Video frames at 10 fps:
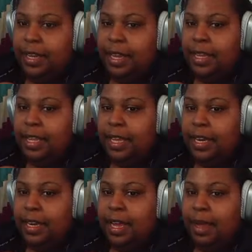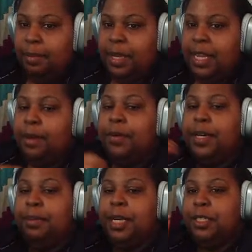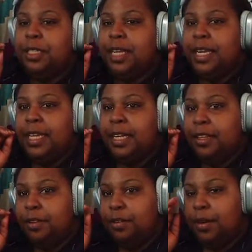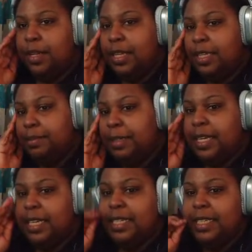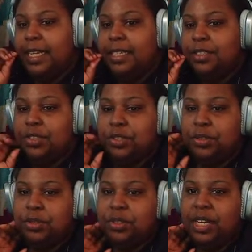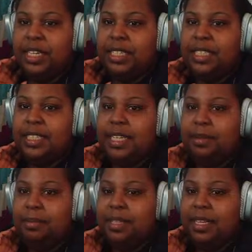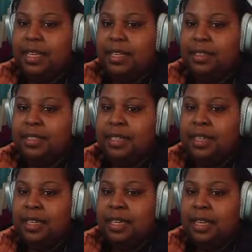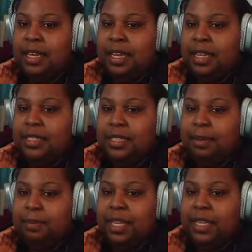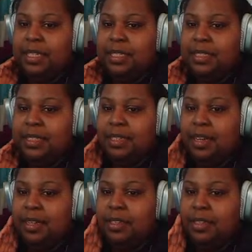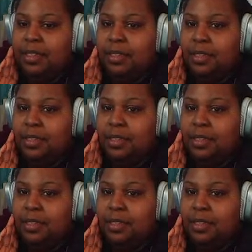And then, because I want to make sure that I get through all this, because I tend to try to skip things, and skipping is not good.